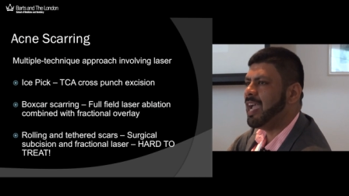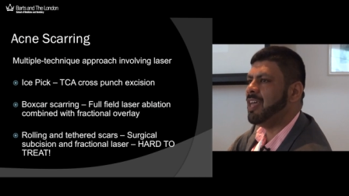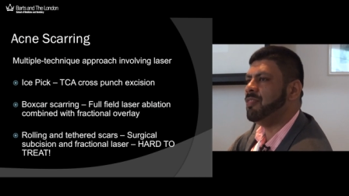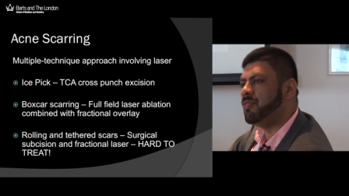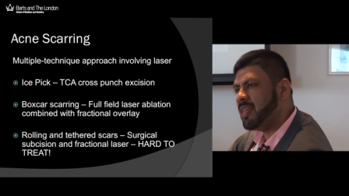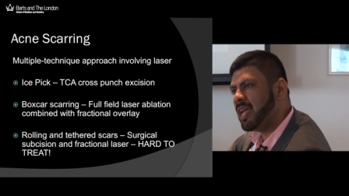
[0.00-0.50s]

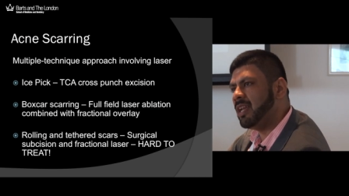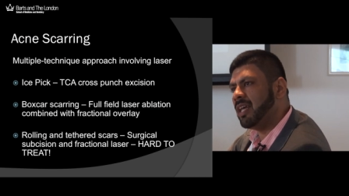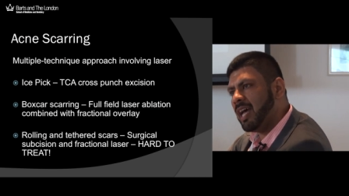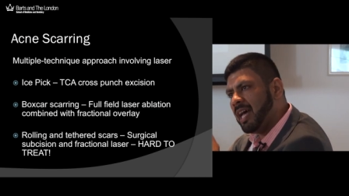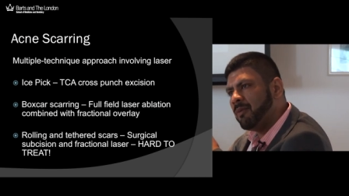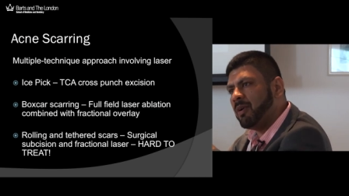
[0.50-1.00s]
and then
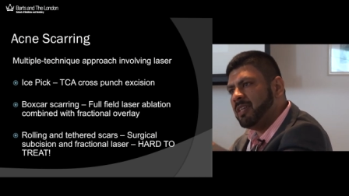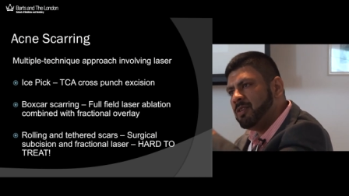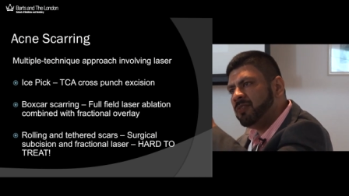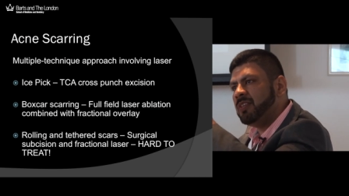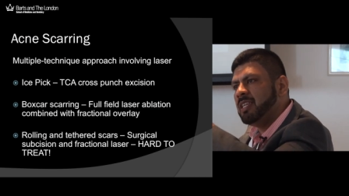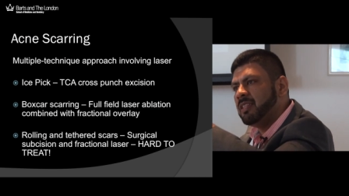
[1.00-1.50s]
when
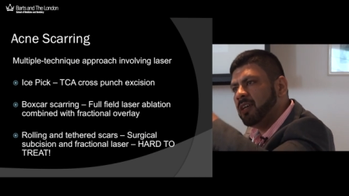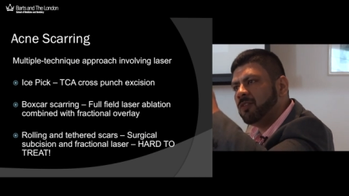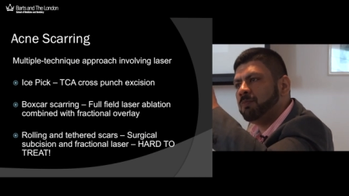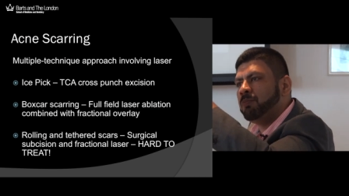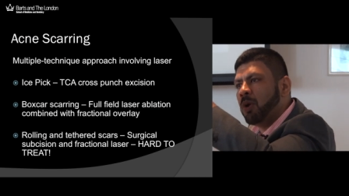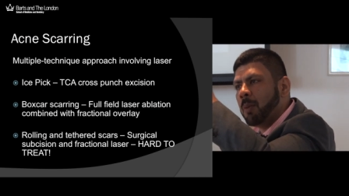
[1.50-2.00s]
you see
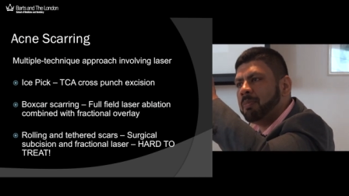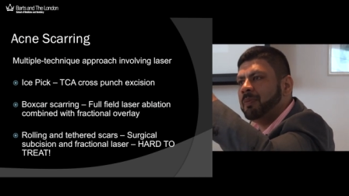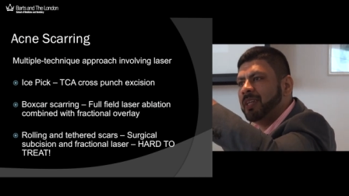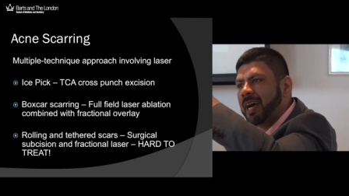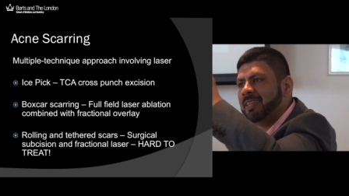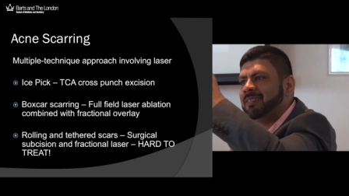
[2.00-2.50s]
those
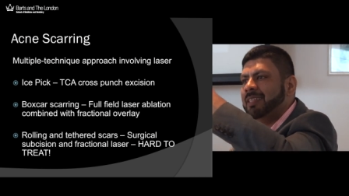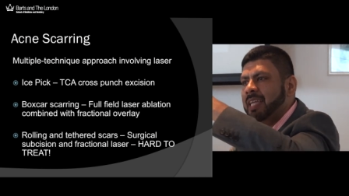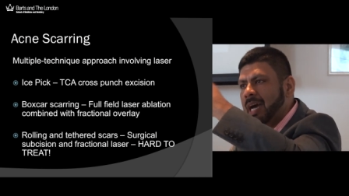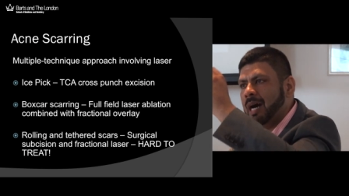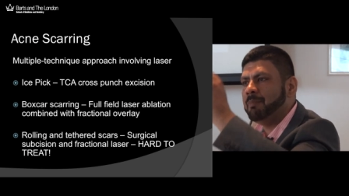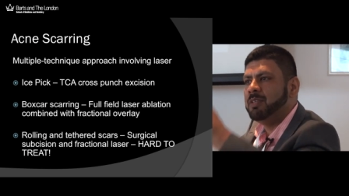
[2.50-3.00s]
pop
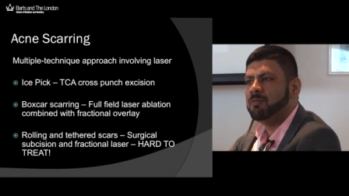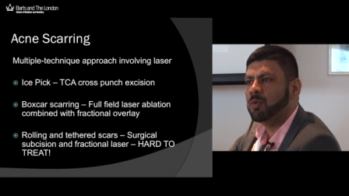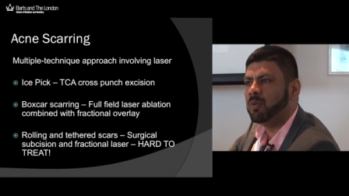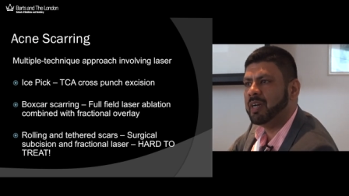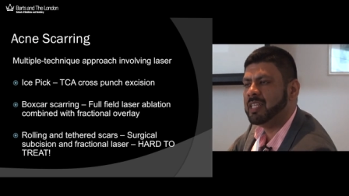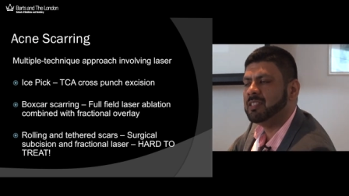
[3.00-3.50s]
nicely up, you've
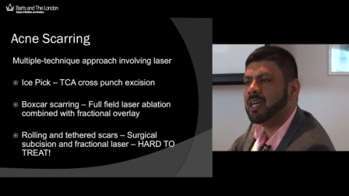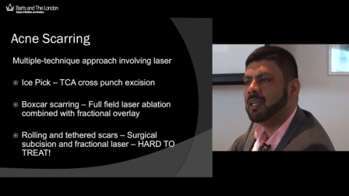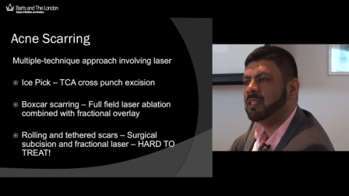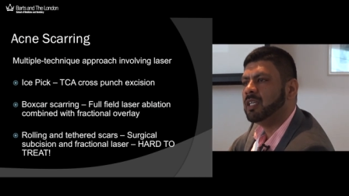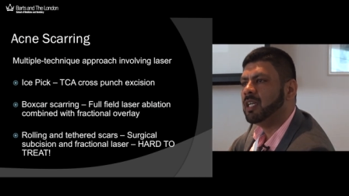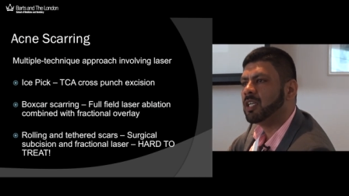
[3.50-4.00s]
already
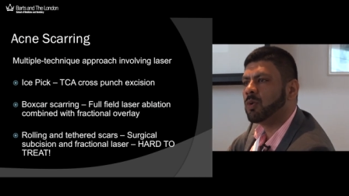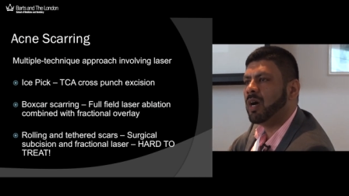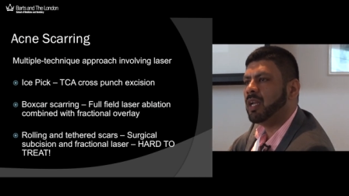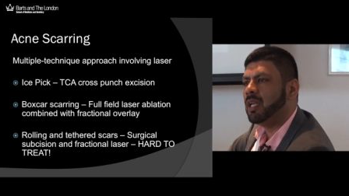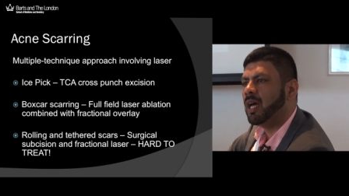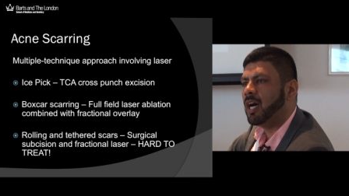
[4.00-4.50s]
done
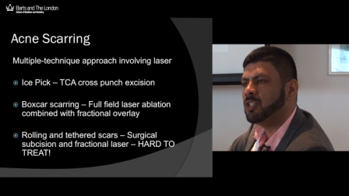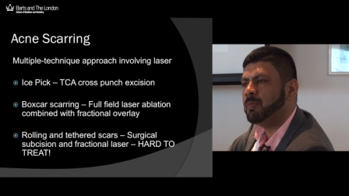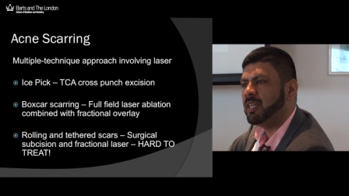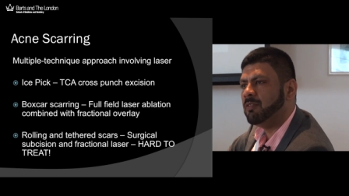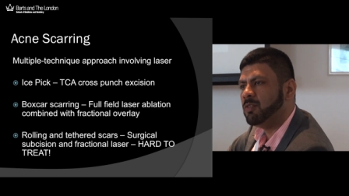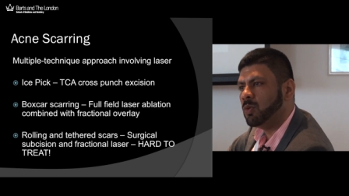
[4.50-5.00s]
quite a large
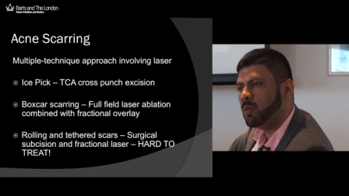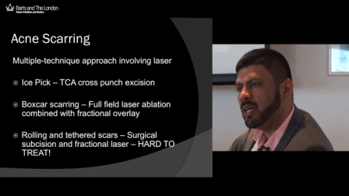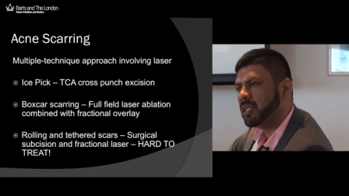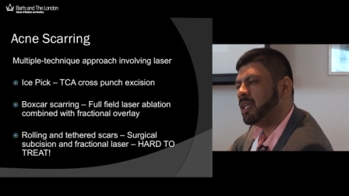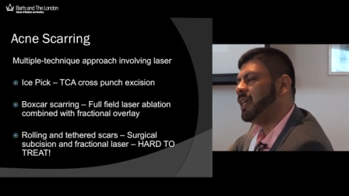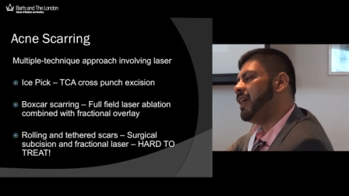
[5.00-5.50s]
bit of your
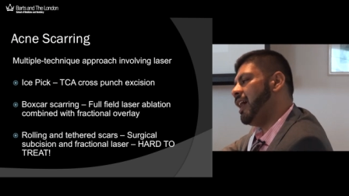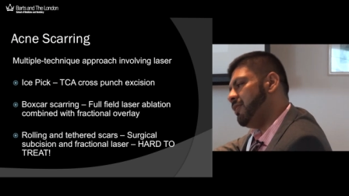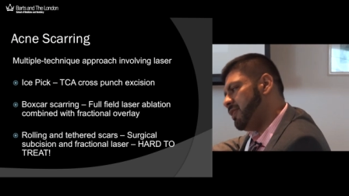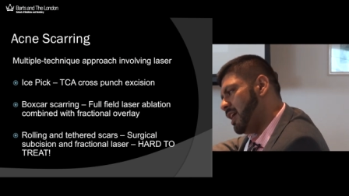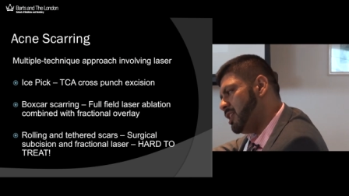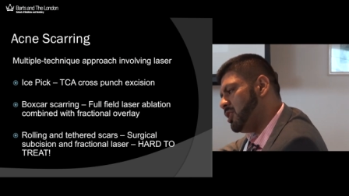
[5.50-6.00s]
work,
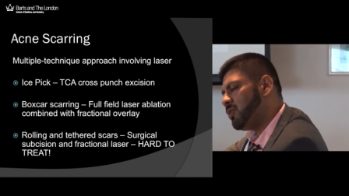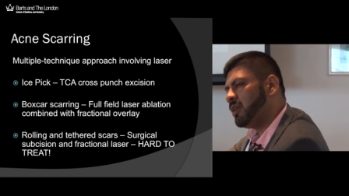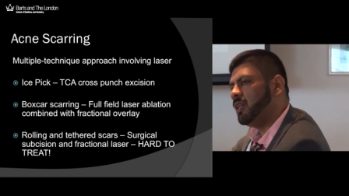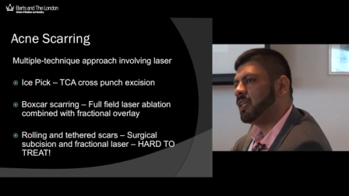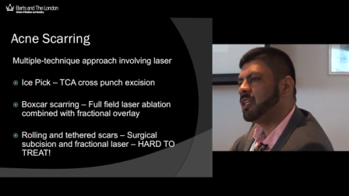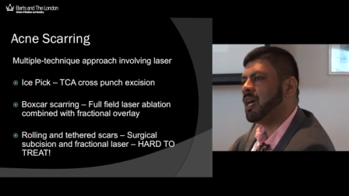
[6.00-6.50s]
and then you
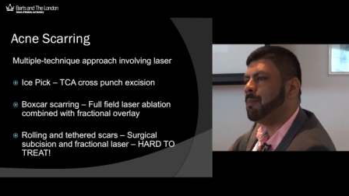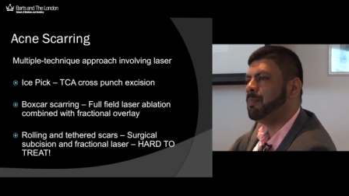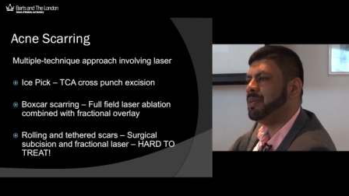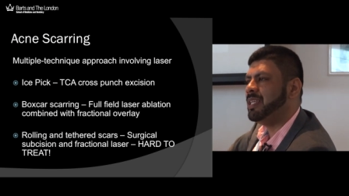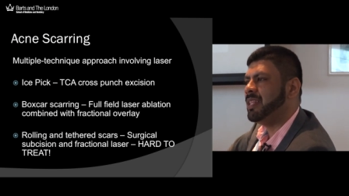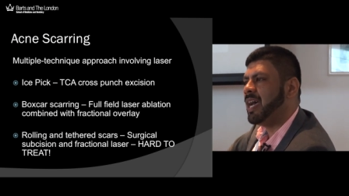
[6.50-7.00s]
can
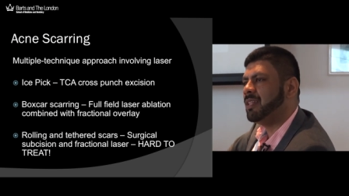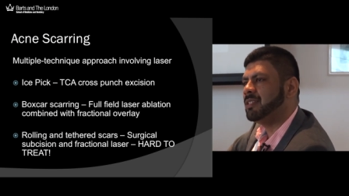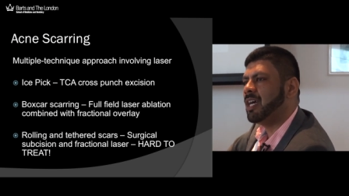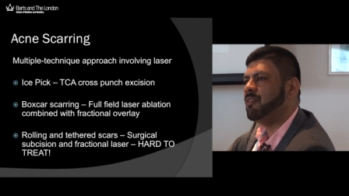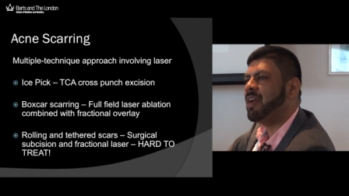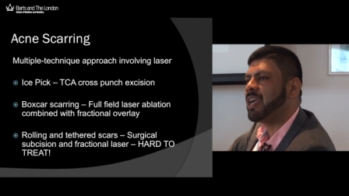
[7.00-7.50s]
accompany that
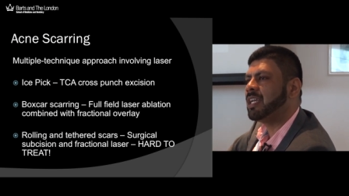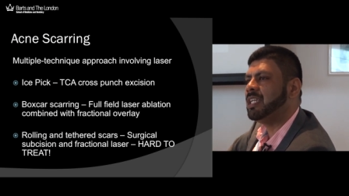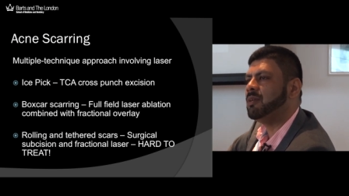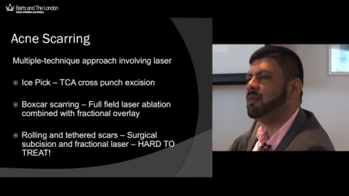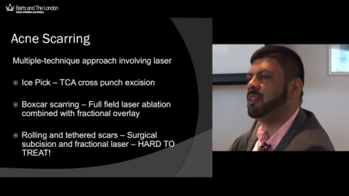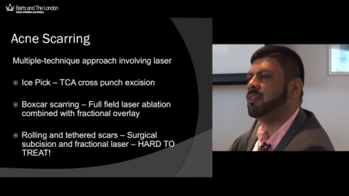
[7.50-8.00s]

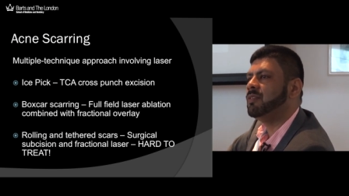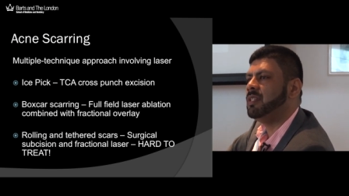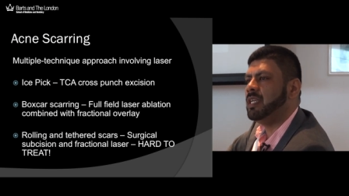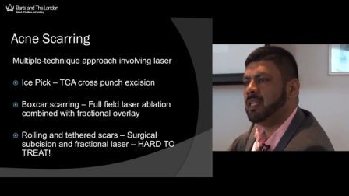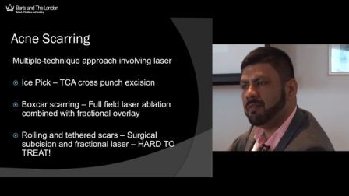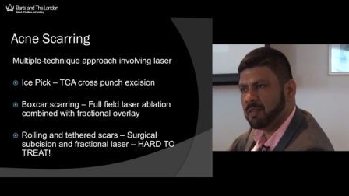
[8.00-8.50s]
directly with this,
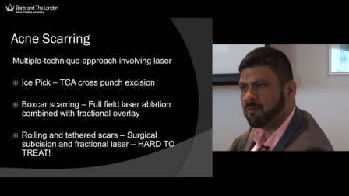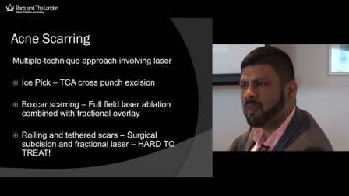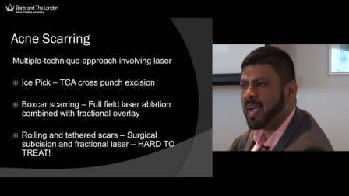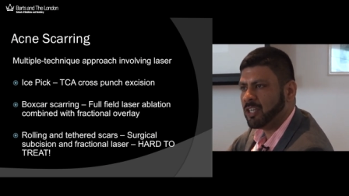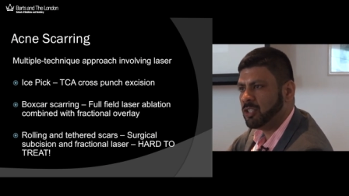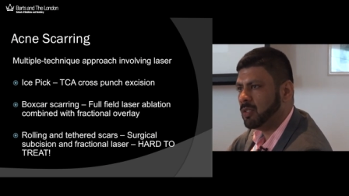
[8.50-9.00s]
the, the
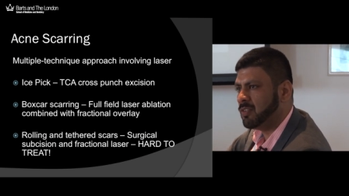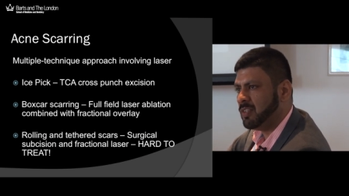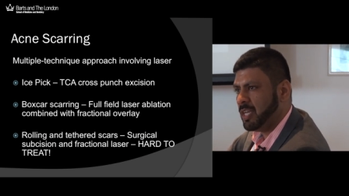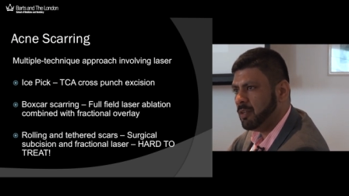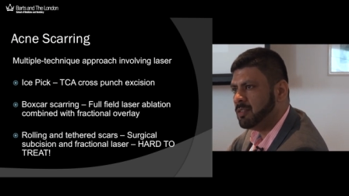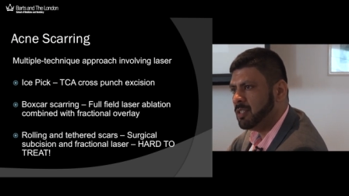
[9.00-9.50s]
fractional
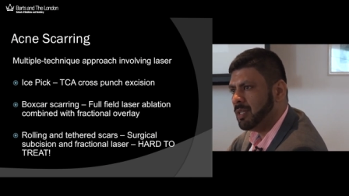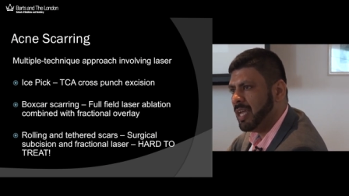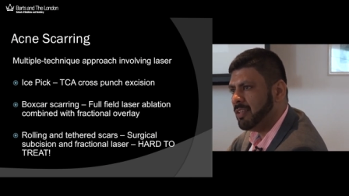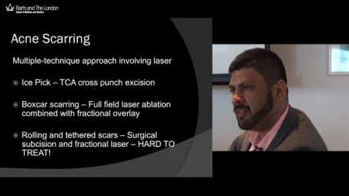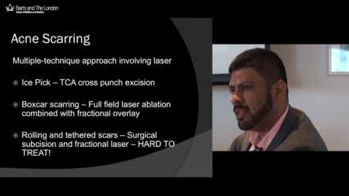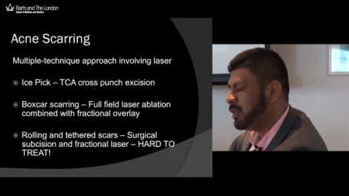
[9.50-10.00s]
CO2
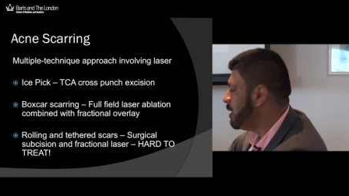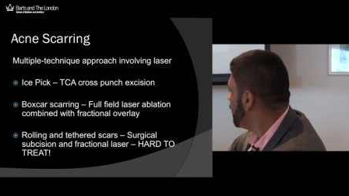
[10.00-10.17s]
laser